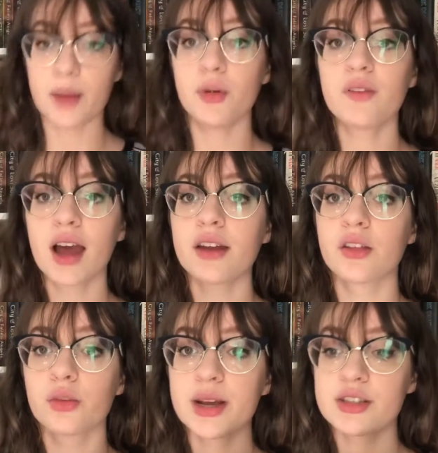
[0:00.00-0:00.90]
moving on to
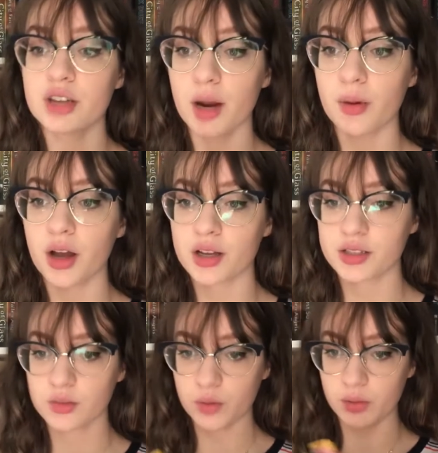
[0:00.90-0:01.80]
three-star
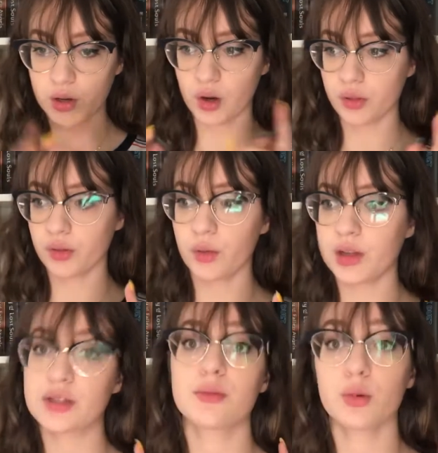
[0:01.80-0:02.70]
books, we will go through the
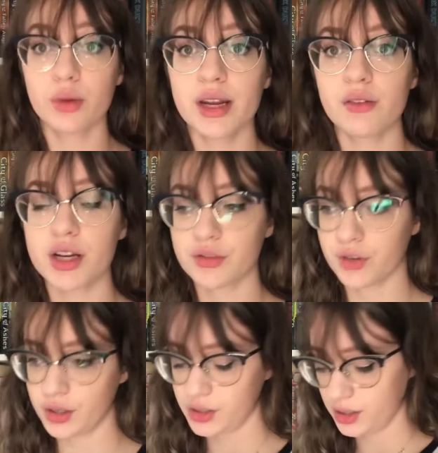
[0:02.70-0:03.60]
ones from the Reading Rush
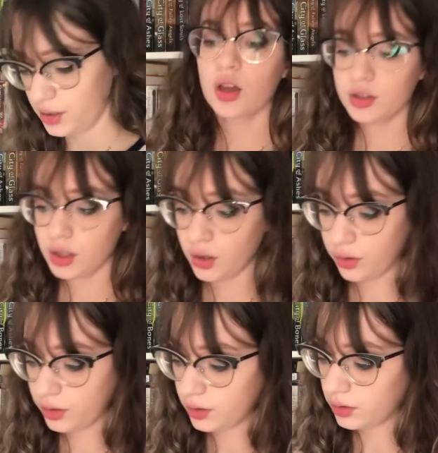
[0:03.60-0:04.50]
first.
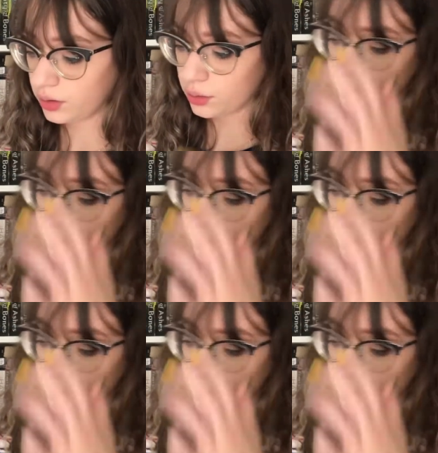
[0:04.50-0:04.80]
So three